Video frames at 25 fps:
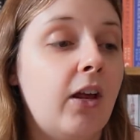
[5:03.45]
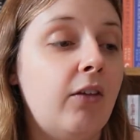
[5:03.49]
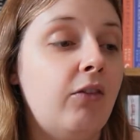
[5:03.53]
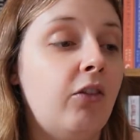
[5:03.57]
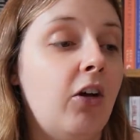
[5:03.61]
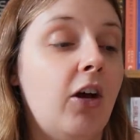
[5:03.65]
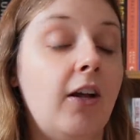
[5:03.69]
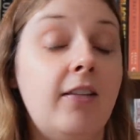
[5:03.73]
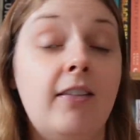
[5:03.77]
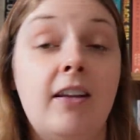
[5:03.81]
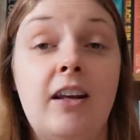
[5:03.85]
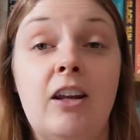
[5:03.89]
I've
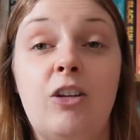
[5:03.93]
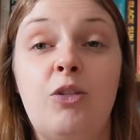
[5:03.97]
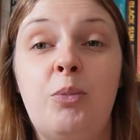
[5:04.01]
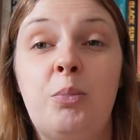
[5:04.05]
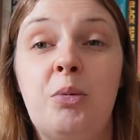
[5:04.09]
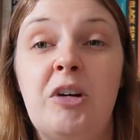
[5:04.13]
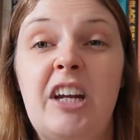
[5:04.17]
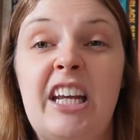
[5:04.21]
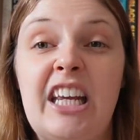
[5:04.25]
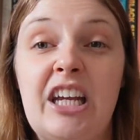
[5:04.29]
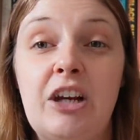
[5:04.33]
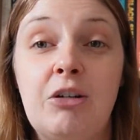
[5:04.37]
heard that it's
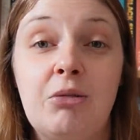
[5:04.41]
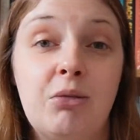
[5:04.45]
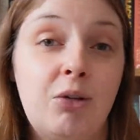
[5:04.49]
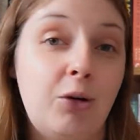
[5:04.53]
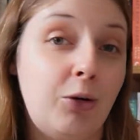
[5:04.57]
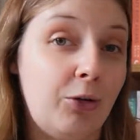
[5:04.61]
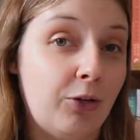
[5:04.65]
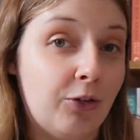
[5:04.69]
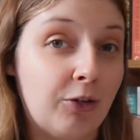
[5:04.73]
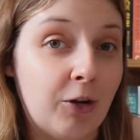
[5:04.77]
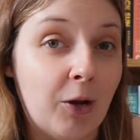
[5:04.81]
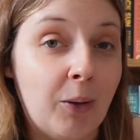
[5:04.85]
pretty
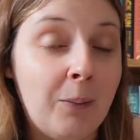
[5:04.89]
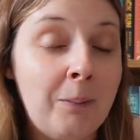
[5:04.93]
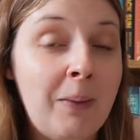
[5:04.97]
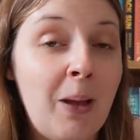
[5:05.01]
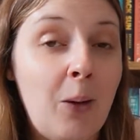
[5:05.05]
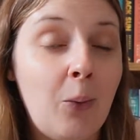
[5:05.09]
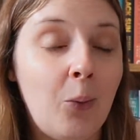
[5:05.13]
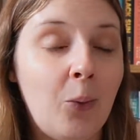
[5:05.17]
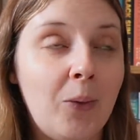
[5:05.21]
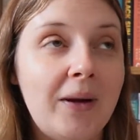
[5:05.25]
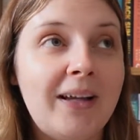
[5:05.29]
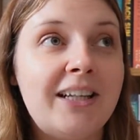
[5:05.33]
gruesome,
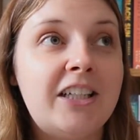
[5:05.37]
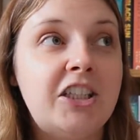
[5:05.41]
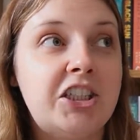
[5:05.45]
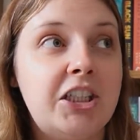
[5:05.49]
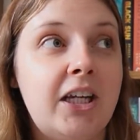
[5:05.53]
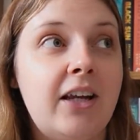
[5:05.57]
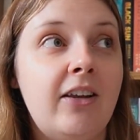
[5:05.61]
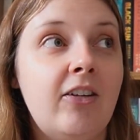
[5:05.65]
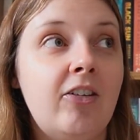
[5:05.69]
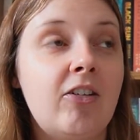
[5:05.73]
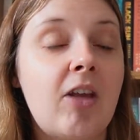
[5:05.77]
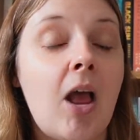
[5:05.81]

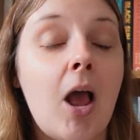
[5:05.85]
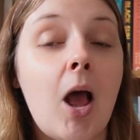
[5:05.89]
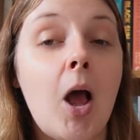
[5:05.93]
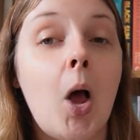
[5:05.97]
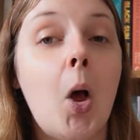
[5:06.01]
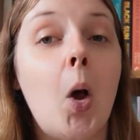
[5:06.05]
which is